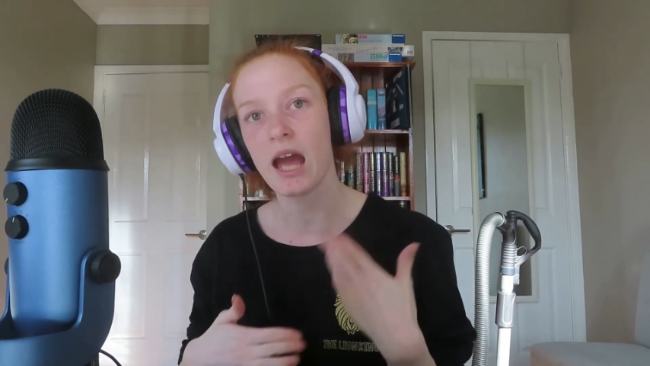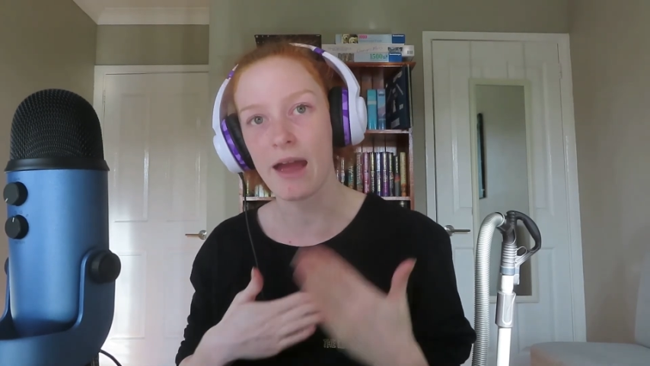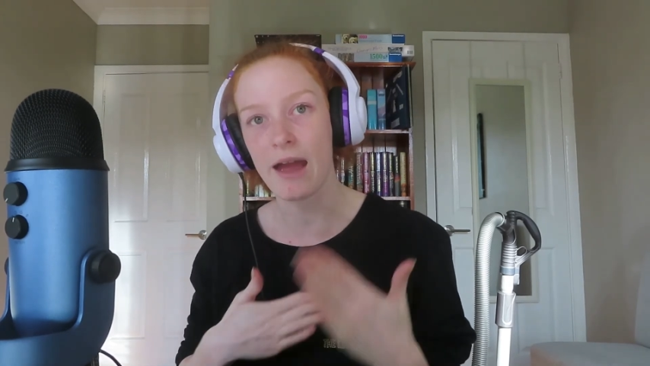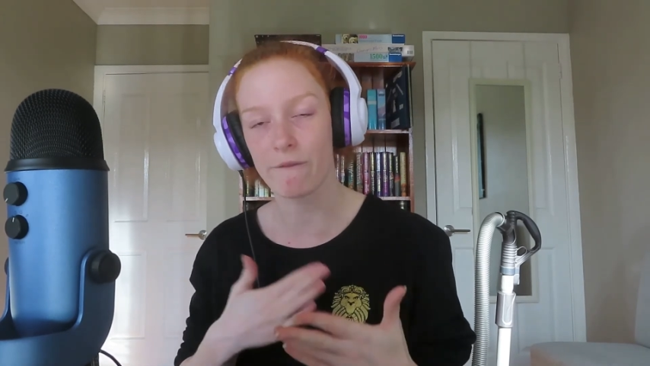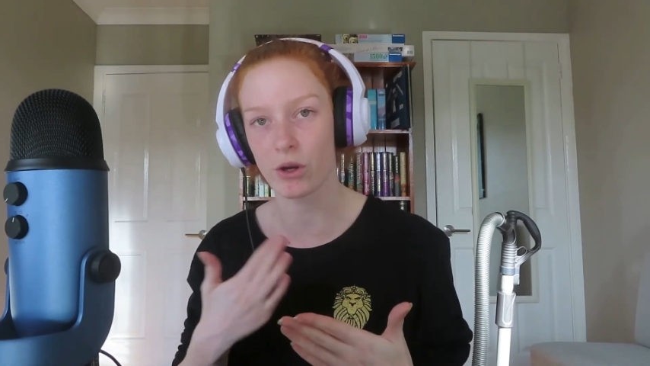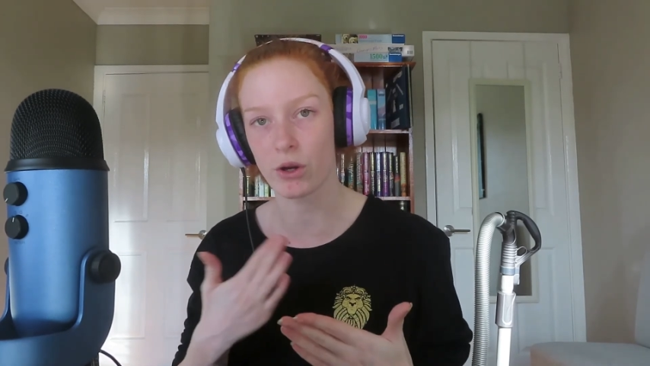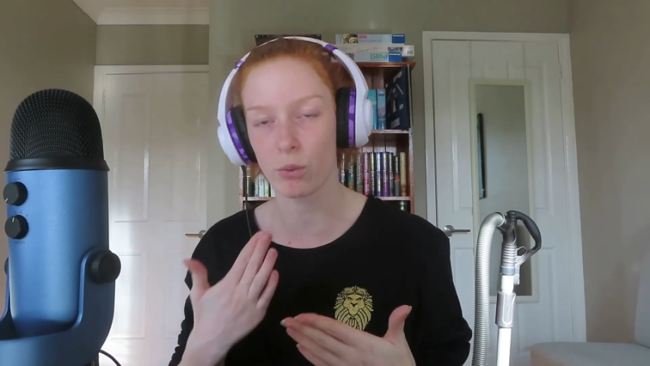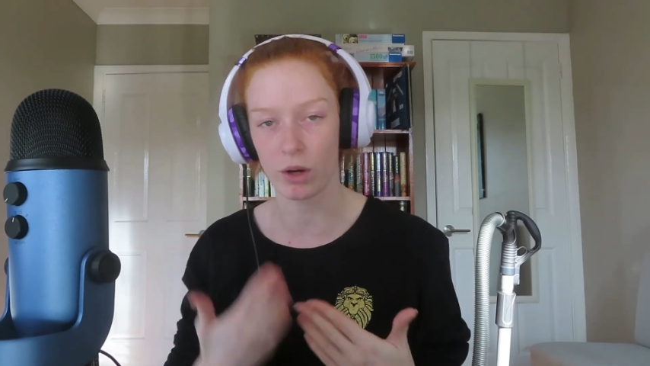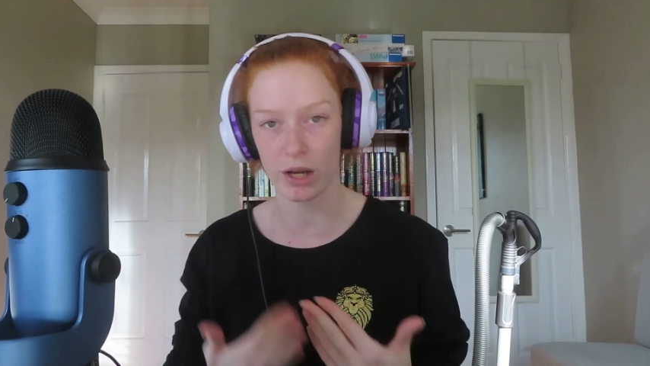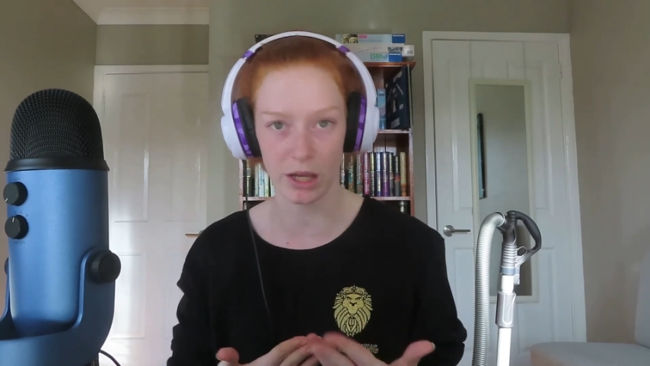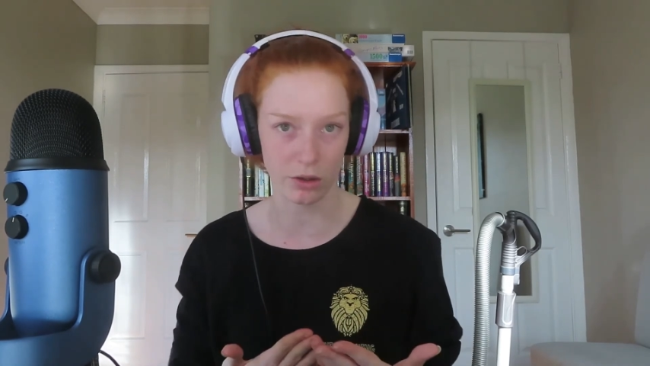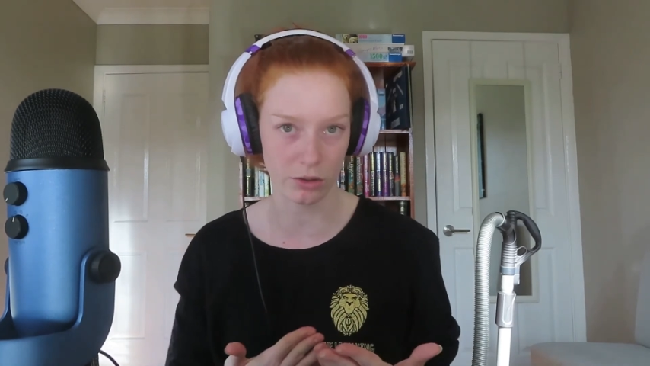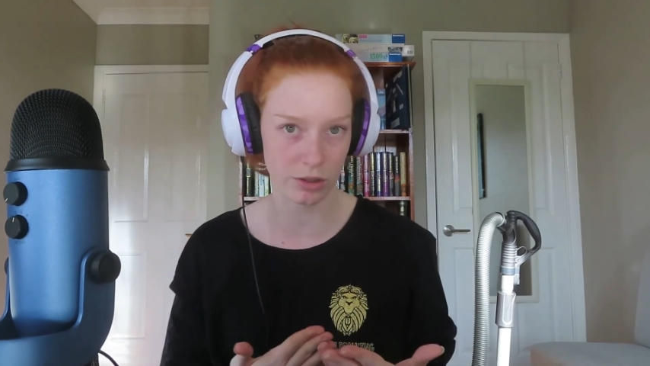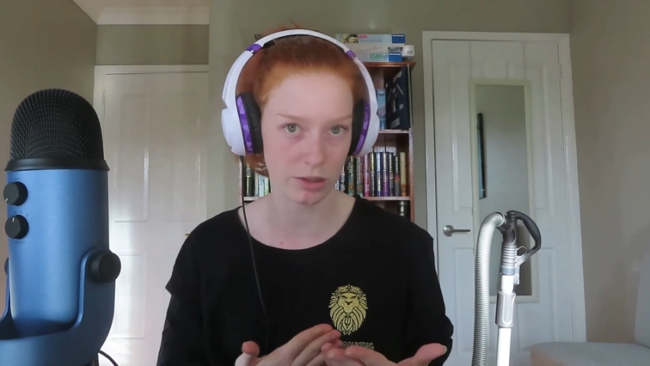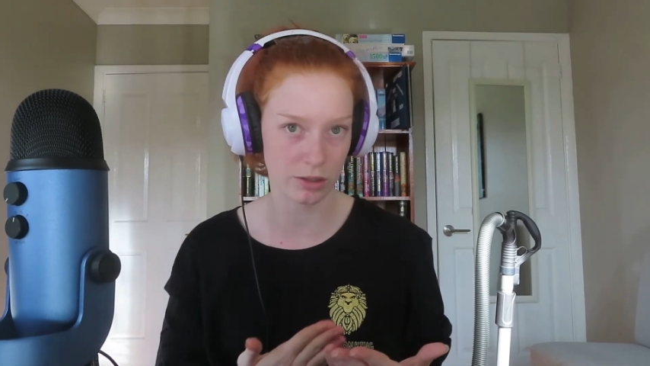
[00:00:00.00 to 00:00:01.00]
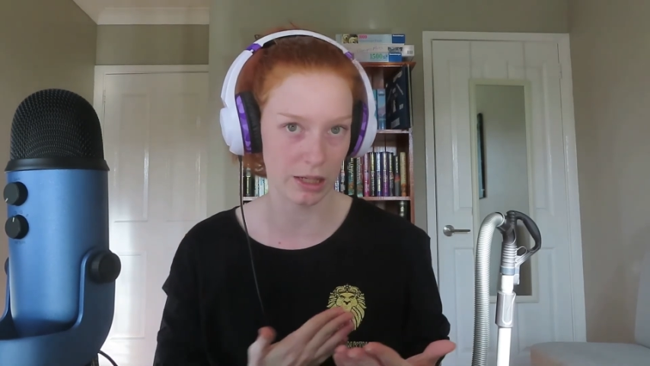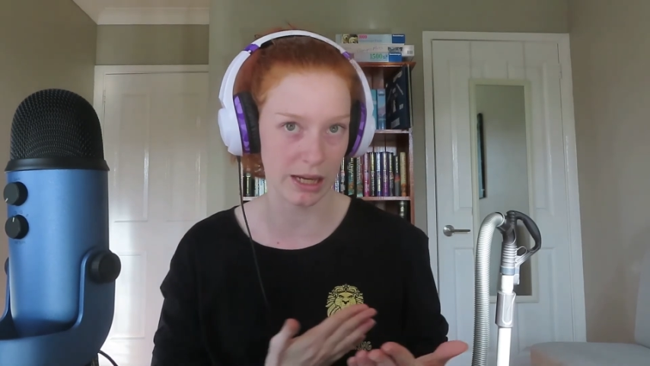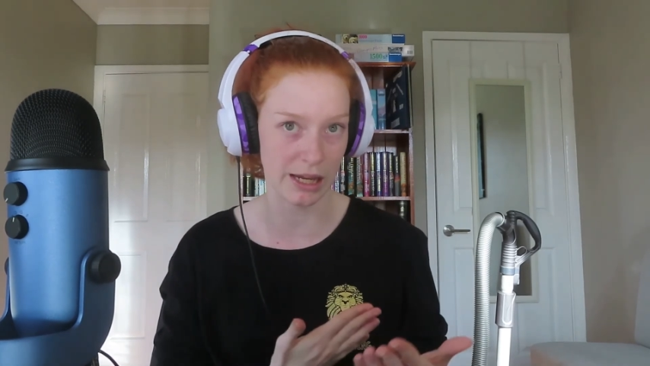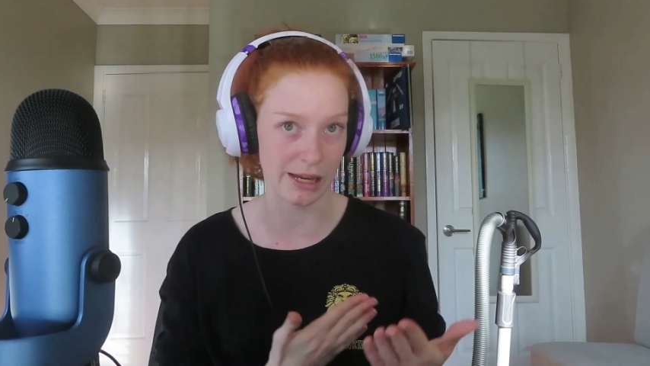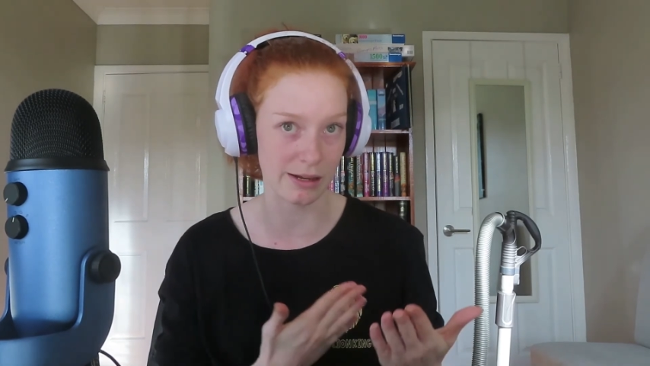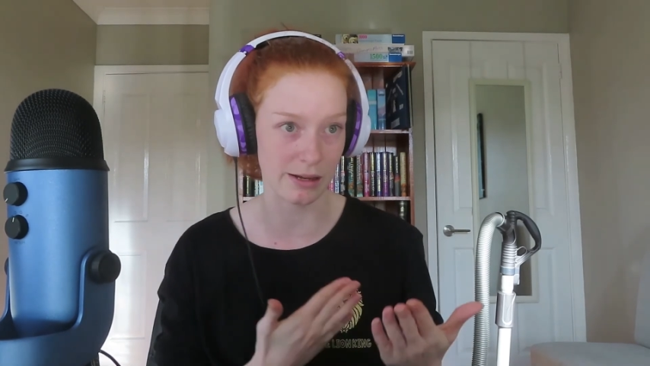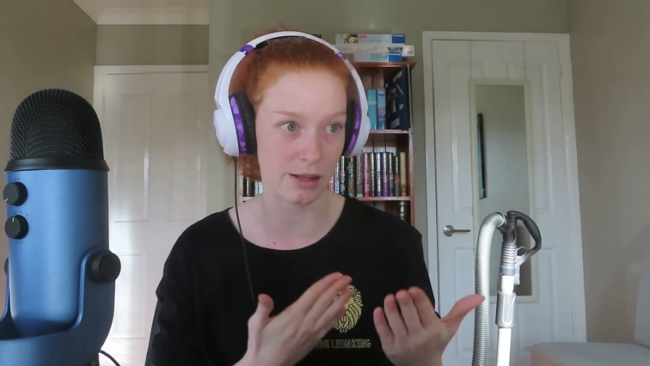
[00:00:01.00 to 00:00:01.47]
everyone else
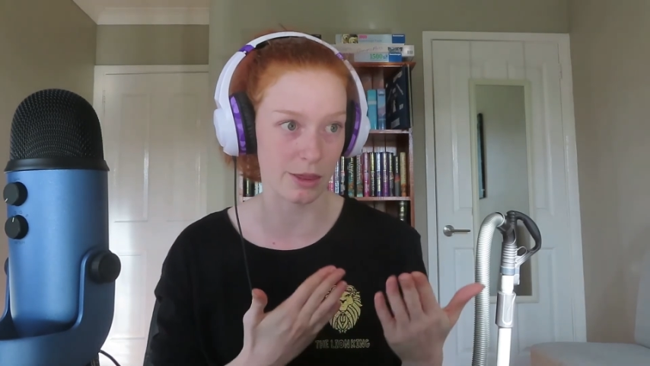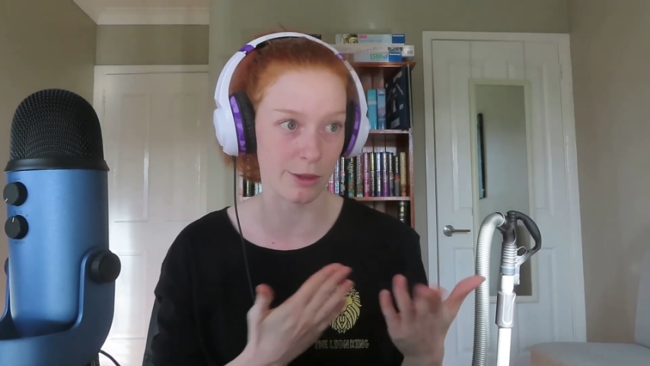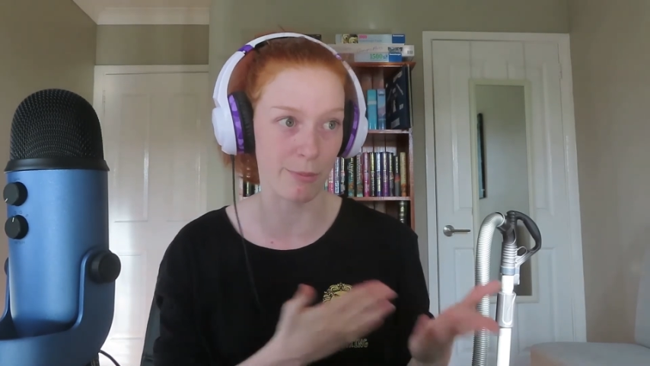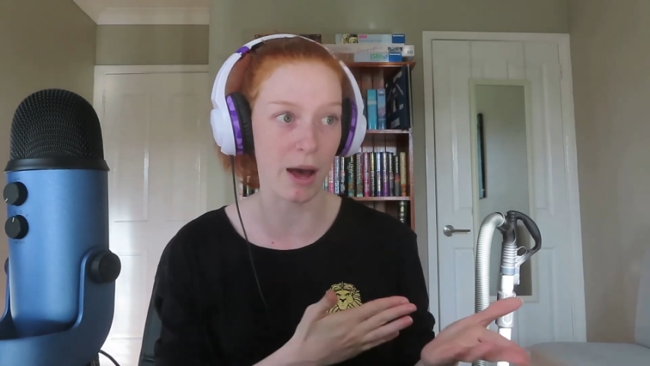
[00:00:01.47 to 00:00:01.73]
in the